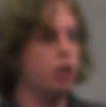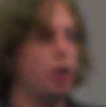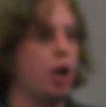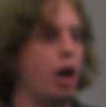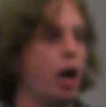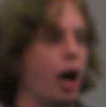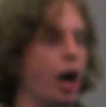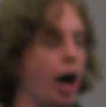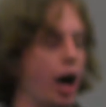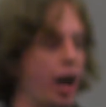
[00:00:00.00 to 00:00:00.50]

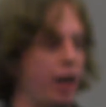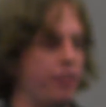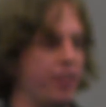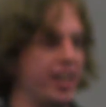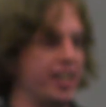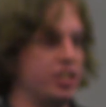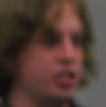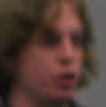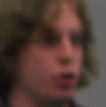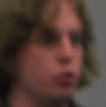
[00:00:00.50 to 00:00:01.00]
Uh, if it
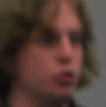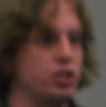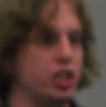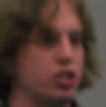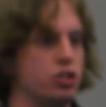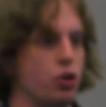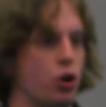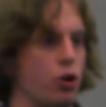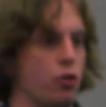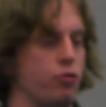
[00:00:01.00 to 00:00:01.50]
gets used in
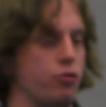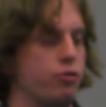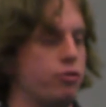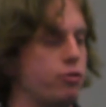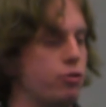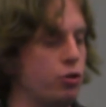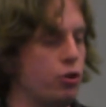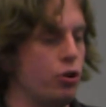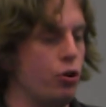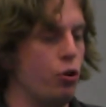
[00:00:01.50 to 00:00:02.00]
sort
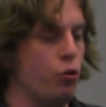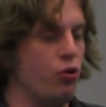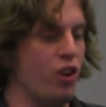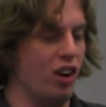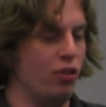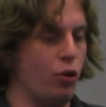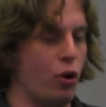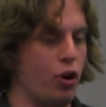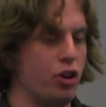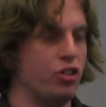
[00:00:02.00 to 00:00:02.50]
of
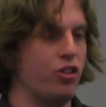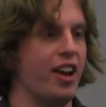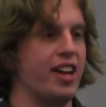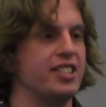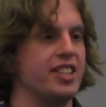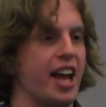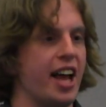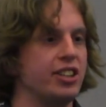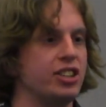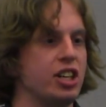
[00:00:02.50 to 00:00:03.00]
real-world
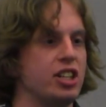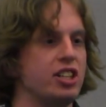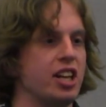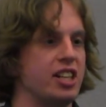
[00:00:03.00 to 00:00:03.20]
transactions,